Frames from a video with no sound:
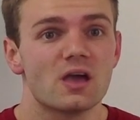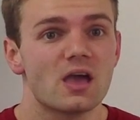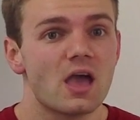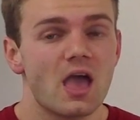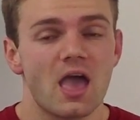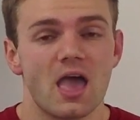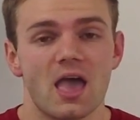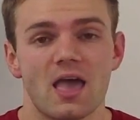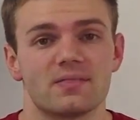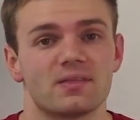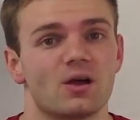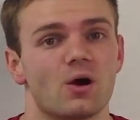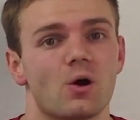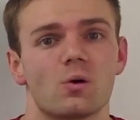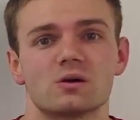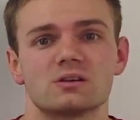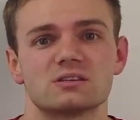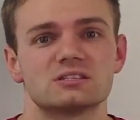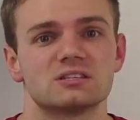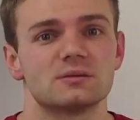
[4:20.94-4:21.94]
and they always
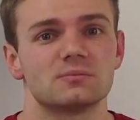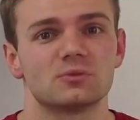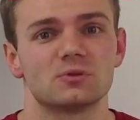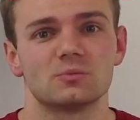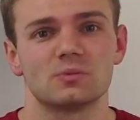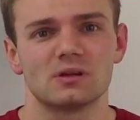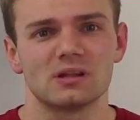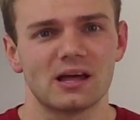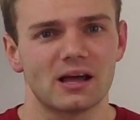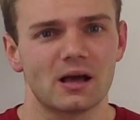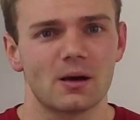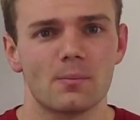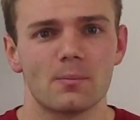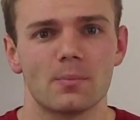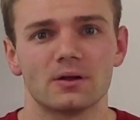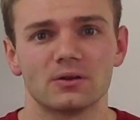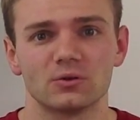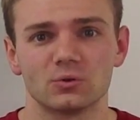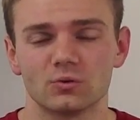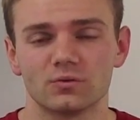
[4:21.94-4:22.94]
seem to be like a
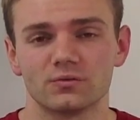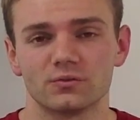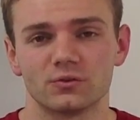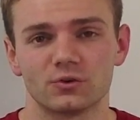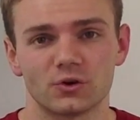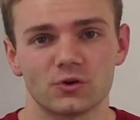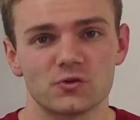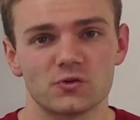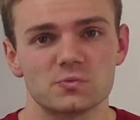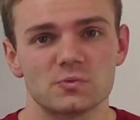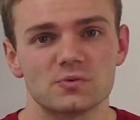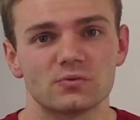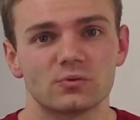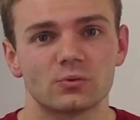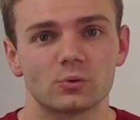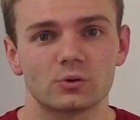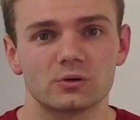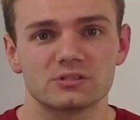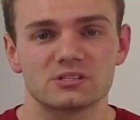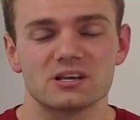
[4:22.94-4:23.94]
bundle of nerves before a
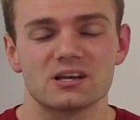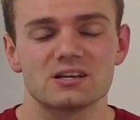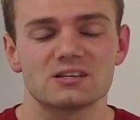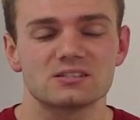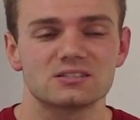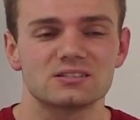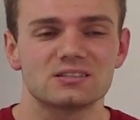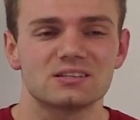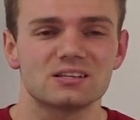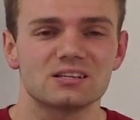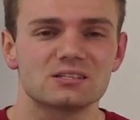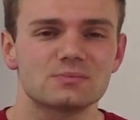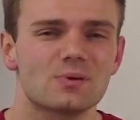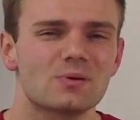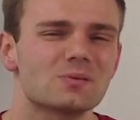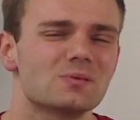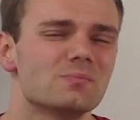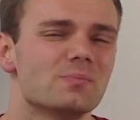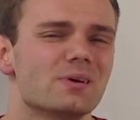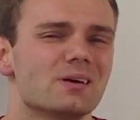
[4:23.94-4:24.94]
test, then it's probably
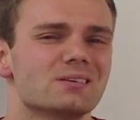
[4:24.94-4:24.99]
best